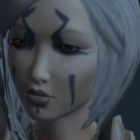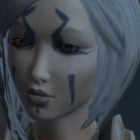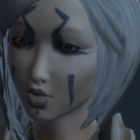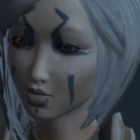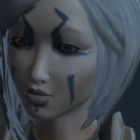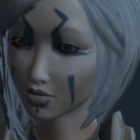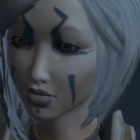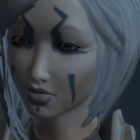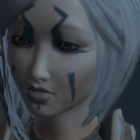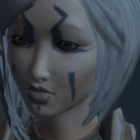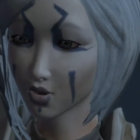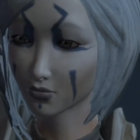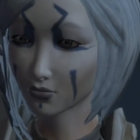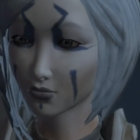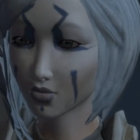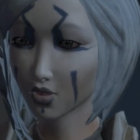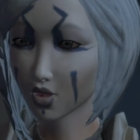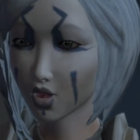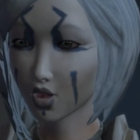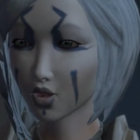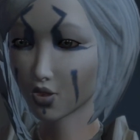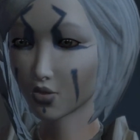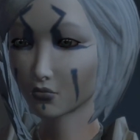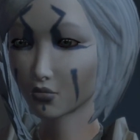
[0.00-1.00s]
was even
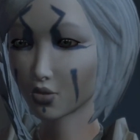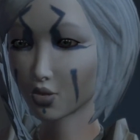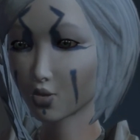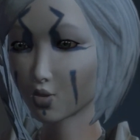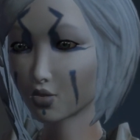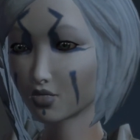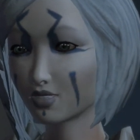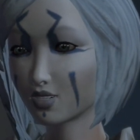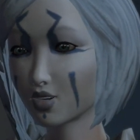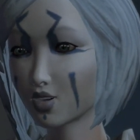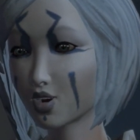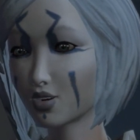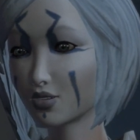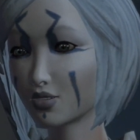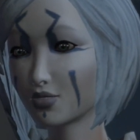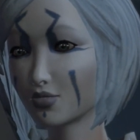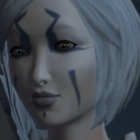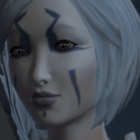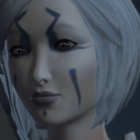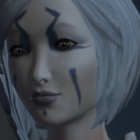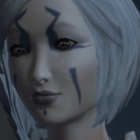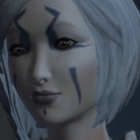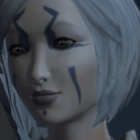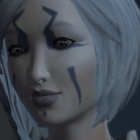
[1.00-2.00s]
more beautiful,
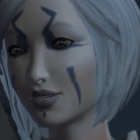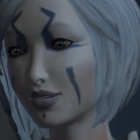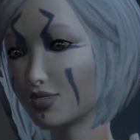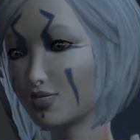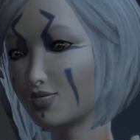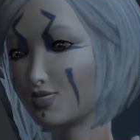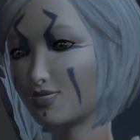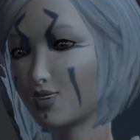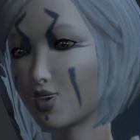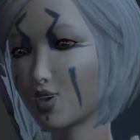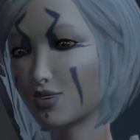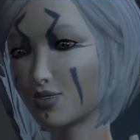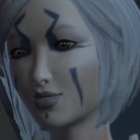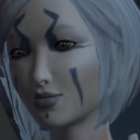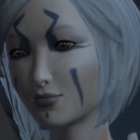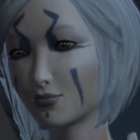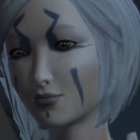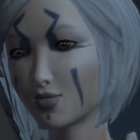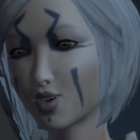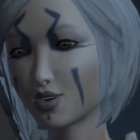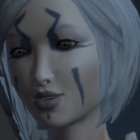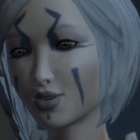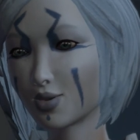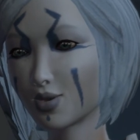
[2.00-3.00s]
peaceful,
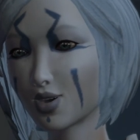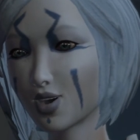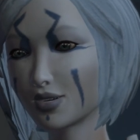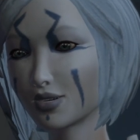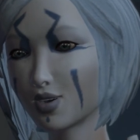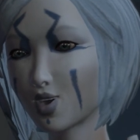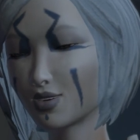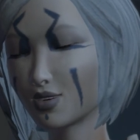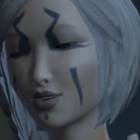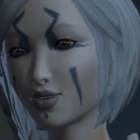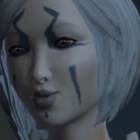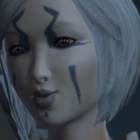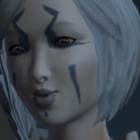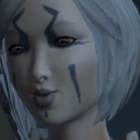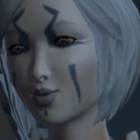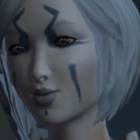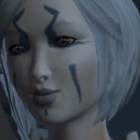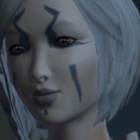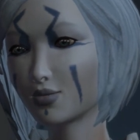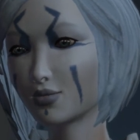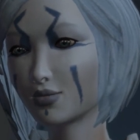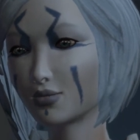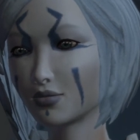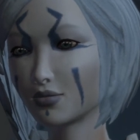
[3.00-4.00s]
but wild too.